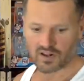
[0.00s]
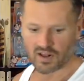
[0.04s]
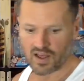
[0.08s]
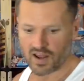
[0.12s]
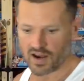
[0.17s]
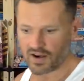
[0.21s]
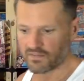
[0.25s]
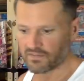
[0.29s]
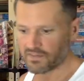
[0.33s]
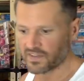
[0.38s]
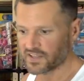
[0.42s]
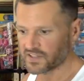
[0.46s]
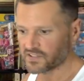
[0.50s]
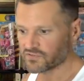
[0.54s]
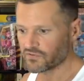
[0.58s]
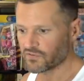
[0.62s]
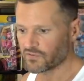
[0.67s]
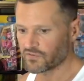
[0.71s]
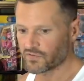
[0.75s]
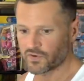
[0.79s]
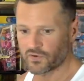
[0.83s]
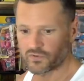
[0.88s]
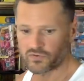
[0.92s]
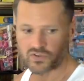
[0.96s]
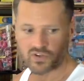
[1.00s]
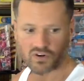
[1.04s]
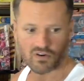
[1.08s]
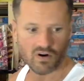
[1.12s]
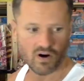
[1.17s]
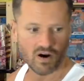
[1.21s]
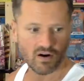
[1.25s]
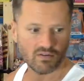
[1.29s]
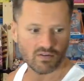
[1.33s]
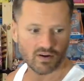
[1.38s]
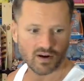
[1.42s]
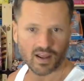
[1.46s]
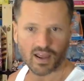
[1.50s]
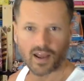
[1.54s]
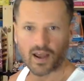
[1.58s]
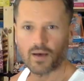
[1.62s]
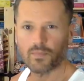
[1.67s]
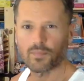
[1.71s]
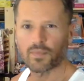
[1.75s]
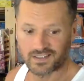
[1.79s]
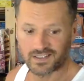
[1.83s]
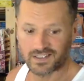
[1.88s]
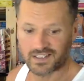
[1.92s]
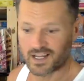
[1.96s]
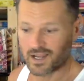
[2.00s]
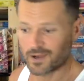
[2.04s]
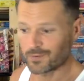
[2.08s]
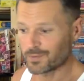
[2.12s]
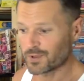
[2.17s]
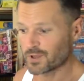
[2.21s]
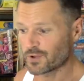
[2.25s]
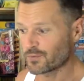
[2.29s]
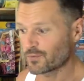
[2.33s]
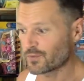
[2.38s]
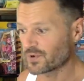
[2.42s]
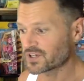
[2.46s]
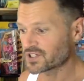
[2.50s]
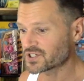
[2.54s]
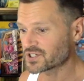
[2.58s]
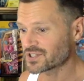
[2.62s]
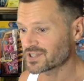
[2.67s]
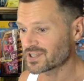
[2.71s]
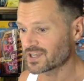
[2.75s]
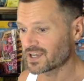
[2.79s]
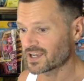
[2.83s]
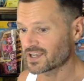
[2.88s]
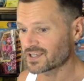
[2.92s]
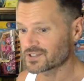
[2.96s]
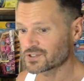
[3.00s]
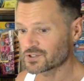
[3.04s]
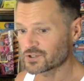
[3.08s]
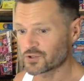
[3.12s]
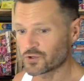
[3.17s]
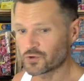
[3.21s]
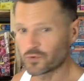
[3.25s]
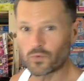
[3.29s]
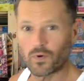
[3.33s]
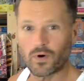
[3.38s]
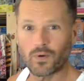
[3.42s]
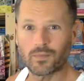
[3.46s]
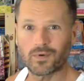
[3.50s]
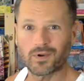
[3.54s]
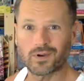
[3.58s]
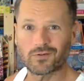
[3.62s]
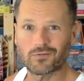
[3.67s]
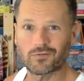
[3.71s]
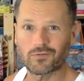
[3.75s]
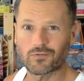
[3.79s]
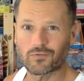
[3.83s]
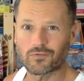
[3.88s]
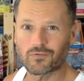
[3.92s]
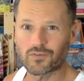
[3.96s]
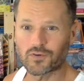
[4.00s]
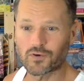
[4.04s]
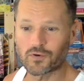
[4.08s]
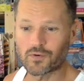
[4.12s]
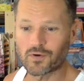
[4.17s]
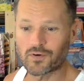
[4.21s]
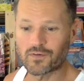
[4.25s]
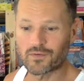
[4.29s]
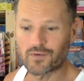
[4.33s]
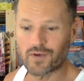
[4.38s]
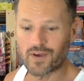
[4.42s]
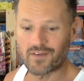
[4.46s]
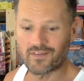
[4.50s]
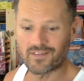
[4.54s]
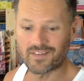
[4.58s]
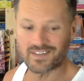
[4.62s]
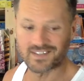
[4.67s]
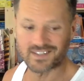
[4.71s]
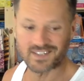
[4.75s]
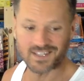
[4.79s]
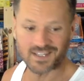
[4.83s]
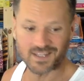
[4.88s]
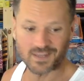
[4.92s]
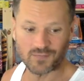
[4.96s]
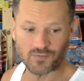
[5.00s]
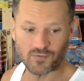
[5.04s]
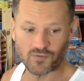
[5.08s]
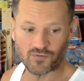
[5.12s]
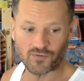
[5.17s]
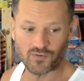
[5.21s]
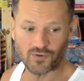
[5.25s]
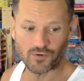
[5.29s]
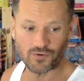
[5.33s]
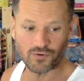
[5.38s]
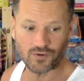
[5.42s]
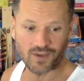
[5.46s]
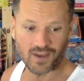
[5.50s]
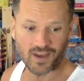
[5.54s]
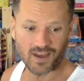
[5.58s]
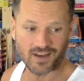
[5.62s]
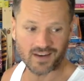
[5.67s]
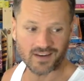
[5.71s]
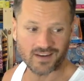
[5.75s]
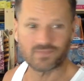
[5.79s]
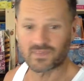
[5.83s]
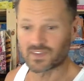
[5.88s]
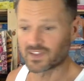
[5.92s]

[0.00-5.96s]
A lot of these reviews are already up. Tell me which things you want me to review if you haven't seen them reviewed yet.